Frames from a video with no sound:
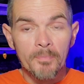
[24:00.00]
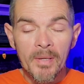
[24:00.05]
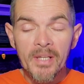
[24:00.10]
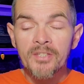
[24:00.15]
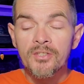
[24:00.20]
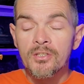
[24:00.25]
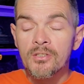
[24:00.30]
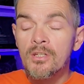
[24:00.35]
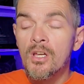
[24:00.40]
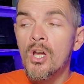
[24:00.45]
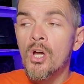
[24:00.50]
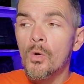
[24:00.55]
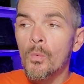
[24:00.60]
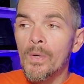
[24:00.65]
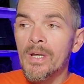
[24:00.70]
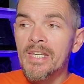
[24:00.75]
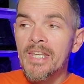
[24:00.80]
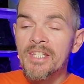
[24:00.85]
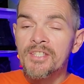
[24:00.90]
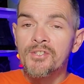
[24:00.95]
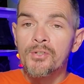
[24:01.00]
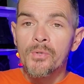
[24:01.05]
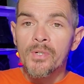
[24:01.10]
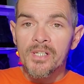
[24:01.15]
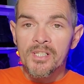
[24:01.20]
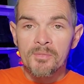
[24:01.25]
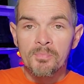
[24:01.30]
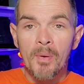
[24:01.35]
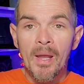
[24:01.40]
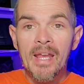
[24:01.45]
opinion, we need to
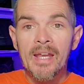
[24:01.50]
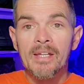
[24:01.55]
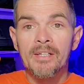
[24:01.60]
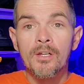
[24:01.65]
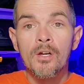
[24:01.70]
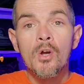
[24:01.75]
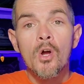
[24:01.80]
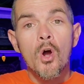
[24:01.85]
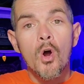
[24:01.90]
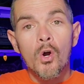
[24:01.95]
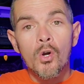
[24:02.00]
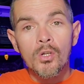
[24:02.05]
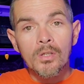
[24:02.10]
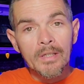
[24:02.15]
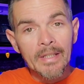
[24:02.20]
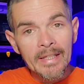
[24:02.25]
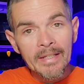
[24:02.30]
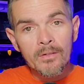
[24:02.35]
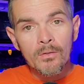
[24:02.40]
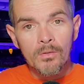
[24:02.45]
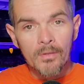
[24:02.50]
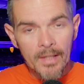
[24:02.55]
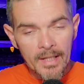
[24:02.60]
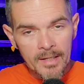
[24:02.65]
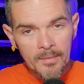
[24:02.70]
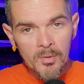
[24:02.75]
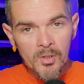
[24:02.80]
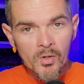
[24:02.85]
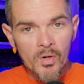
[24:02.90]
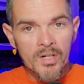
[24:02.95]
expand our legal
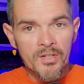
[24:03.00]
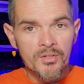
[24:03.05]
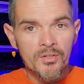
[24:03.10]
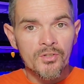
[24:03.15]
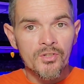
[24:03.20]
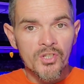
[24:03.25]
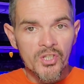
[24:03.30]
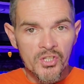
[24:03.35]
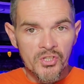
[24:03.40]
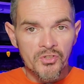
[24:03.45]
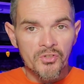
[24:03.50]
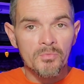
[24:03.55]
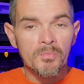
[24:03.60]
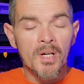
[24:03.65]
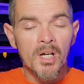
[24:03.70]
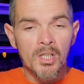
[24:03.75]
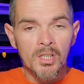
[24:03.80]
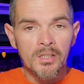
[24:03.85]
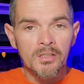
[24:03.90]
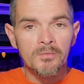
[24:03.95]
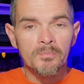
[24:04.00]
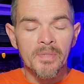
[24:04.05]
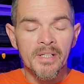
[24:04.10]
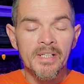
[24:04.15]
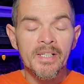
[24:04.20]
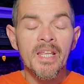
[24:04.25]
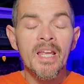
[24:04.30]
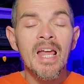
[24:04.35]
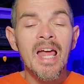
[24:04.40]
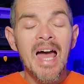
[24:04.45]
immigration system a little
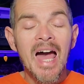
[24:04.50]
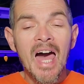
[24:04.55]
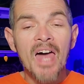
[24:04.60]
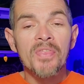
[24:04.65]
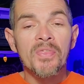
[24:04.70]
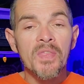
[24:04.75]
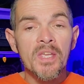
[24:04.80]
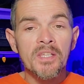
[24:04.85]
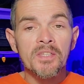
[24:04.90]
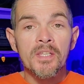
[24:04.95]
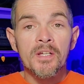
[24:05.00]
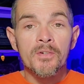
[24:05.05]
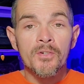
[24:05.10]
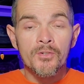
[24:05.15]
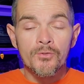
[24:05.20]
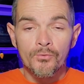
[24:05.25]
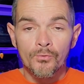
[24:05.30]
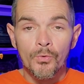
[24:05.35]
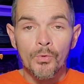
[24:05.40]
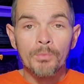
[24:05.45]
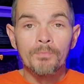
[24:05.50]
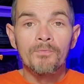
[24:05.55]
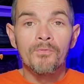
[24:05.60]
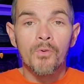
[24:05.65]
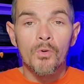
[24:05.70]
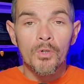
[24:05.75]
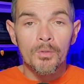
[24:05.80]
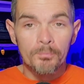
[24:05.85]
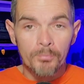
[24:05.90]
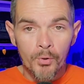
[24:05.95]
bit. I think there is room
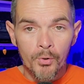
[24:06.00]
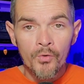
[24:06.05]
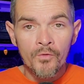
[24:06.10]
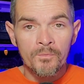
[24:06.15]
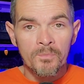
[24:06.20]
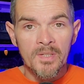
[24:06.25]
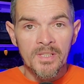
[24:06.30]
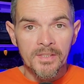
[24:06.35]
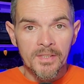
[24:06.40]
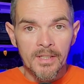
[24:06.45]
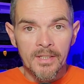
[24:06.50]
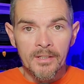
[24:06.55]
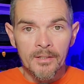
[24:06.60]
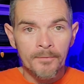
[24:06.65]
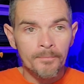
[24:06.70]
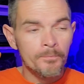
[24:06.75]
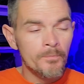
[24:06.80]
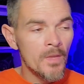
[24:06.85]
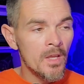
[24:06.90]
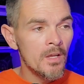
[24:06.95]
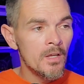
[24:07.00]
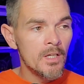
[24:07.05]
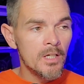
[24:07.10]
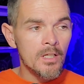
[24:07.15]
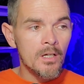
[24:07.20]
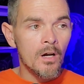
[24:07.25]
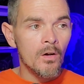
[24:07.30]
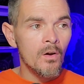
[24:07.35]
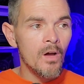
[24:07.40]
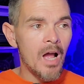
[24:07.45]
for improvement there.
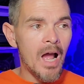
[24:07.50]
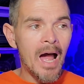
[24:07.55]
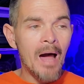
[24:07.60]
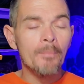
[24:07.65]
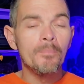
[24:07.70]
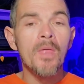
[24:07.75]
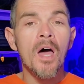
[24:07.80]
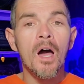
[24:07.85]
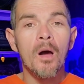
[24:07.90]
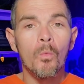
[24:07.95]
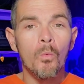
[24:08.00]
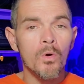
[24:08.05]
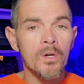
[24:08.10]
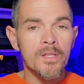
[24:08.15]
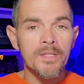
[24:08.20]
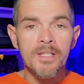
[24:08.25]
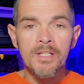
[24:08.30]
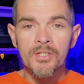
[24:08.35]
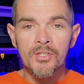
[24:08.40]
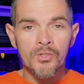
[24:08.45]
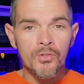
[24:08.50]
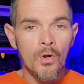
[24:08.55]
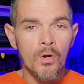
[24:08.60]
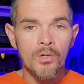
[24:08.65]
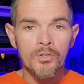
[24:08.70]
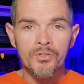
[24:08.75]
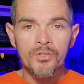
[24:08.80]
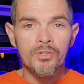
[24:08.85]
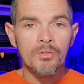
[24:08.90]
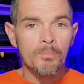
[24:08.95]
I'm not one of these
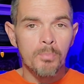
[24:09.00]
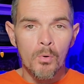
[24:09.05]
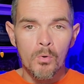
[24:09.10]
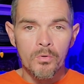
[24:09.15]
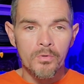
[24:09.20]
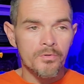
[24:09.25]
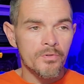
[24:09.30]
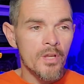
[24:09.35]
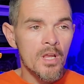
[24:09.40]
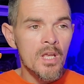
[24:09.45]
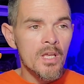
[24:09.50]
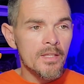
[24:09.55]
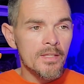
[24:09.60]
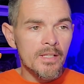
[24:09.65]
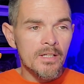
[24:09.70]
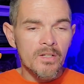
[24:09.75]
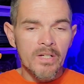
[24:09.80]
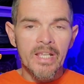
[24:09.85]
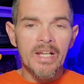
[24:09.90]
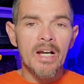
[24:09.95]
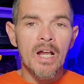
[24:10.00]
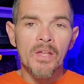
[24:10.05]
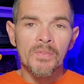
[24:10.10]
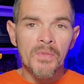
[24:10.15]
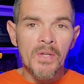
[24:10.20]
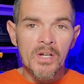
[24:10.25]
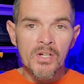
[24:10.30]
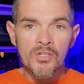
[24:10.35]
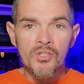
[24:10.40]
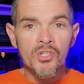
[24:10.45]
staunch supporters that'll get out
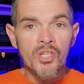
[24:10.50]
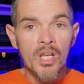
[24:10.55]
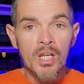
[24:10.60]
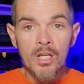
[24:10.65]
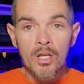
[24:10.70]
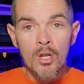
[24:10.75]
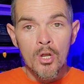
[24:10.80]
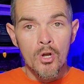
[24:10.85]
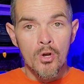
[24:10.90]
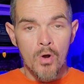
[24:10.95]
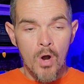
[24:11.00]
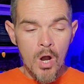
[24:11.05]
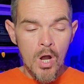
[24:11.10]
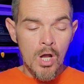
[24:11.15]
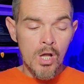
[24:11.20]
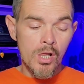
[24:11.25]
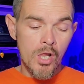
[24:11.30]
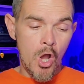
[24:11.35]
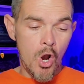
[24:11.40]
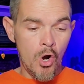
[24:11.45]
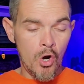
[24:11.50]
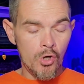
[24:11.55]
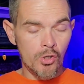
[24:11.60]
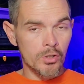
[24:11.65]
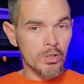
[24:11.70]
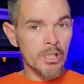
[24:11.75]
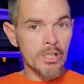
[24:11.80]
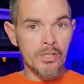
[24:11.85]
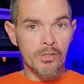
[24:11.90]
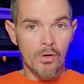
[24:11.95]
there and say, well,
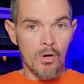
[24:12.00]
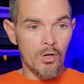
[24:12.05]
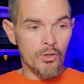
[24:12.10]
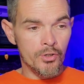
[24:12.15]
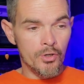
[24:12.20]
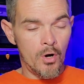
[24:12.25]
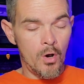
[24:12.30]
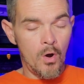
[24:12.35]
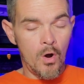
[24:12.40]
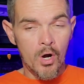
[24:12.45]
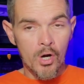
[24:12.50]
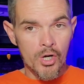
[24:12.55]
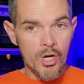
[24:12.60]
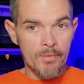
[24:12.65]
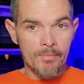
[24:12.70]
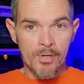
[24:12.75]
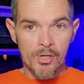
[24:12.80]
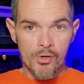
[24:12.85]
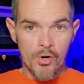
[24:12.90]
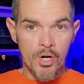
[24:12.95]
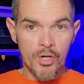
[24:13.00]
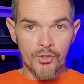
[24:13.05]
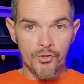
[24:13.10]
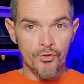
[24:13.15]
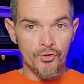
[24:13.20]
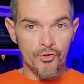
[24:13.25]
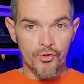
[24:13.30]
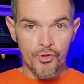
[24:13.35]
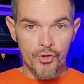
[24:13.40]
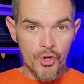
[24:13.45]
our
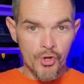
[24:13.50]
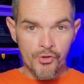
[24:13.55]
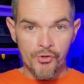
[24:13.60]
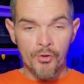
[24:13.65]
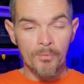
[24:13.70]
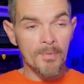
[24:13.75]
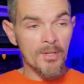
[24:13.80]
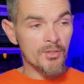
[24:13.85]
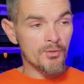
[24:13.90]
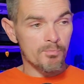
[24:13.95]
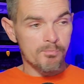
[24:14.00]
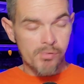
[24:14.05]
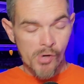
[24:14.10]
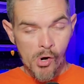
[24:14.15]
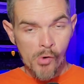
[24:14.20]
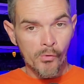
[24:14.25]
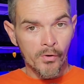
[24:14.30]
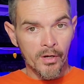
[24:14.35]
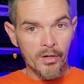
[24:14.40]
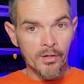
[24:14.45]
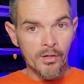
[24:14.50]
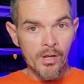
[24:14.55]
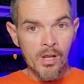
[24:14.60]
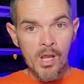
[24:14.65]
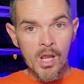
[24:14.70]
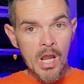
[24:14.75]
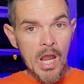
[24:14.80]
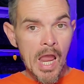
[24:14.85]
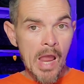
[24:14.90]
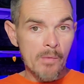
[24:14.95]
immigration system is broken
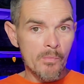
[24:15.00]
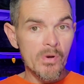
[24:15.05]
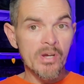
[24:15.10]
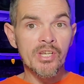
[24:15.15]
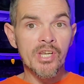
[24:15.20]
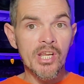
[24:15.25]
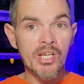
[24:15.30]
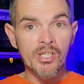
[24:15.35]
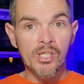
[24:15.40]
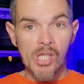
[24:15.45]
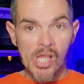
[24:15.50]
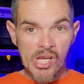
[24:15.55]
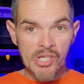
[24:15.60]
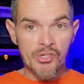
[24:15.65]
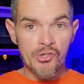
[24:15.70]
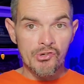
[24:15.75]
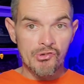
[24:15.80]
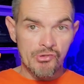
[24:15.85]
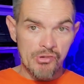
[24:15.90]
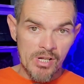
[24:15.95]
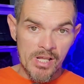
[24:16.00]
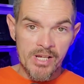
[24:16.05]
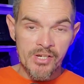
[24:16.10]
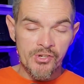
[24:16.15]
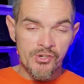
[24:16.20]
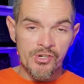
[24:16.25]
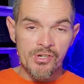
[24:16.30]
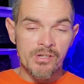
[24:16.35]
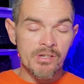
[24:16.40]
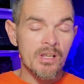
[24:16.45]
and we need
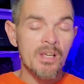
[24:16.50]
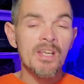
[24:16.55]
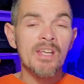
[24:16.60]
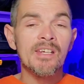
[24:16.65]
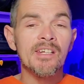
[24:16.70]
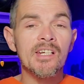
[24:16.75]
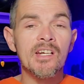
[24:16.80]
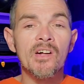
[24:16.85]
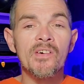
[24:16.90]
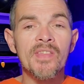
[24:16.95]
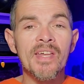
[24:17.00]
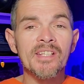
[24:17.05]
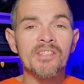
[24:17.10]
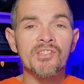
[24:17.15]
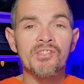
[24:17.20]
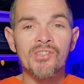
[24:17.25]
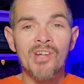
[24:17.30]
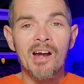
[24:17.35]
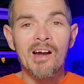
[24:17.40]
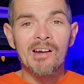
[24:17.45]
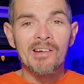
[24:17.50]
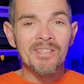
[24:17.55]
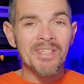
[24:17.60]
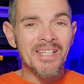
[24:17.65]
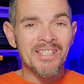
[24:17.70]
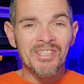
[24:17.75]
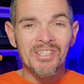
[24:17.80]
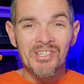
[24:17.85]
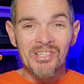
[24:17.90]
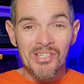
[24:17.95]
legislation. That's tired.
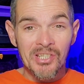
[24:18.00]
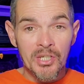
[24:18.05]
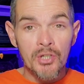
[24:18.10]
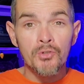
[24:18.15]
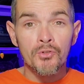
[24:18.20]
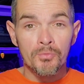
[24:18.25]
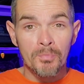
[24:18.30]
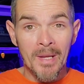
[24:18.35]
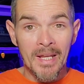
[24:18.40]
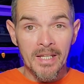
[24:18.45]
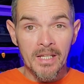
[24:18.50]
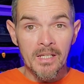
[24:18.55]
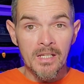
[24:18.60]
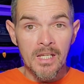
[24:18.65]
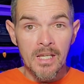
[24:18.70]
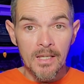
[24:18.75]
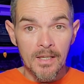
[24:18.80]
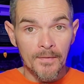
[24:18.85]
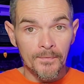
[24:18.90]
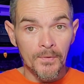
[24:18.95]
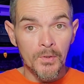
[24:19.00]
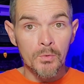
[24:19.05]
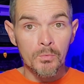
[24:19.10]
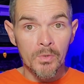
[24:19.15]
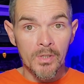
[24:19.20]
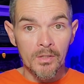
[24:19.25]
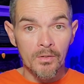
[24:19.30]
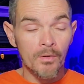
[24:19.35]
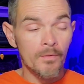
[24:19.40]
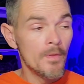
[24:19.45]
That's excuse making, if you
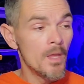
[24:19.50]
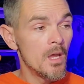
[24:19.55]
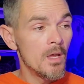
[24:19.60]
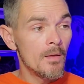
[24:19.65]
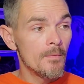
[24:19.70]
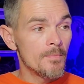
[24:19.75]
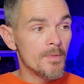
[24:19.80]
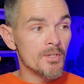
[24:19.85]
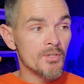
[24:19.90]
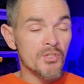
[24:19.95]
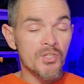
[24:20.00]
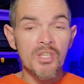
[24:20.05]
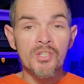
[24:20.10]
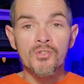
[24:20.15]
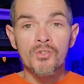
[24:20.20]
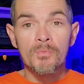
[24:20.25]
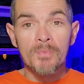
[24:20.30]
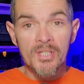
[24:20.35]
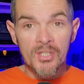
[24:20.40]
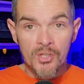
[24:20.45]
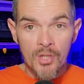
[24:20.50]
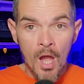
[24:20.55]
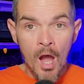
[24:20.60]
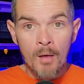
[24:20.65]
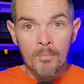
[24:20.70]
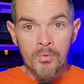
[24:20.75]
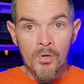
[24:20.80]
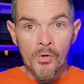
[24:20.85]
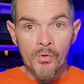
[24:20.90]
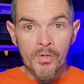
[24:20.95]
will. The system is
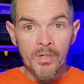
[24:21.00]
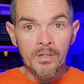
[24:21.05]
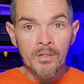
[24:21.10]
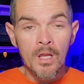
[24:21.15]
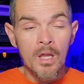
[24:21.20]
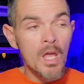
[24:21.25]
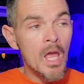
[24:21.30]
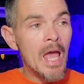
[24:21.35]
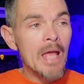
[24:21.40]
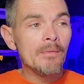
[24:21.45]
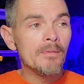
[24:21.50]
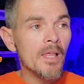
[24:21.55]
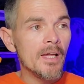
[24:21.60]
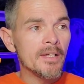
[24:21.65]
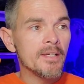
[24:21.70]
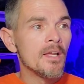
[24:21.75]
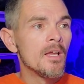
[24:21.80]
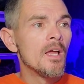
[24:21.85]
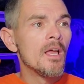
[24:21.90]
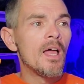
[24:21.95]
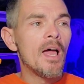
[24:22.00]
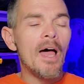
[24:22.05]
not broken. Like,